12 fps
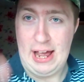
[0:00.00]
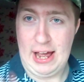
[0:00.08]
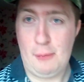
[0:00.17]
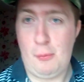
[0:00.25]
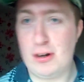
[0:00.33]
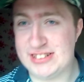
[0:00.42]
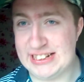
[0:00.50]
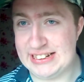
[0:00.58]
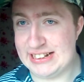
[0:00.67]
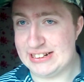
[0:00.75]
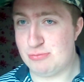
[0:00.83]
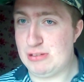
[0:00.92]
watching
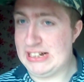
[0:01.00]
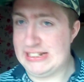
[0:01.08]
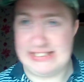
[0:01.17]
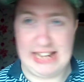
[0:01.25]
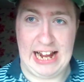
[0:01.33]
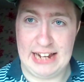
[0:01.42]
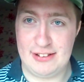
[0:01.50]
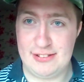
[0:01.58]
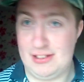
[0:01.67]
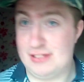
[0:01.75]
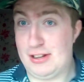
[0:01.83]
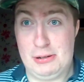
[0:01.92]
these retailers, I
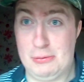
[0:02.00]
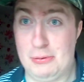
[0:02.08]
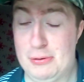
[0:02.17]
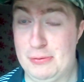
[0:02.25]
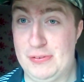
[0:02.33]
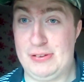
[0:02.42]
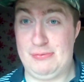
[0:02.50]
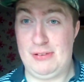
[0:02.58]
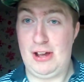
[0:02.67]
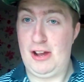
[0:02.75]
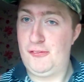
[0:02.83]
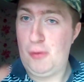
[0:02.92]
don't know if it's, if you're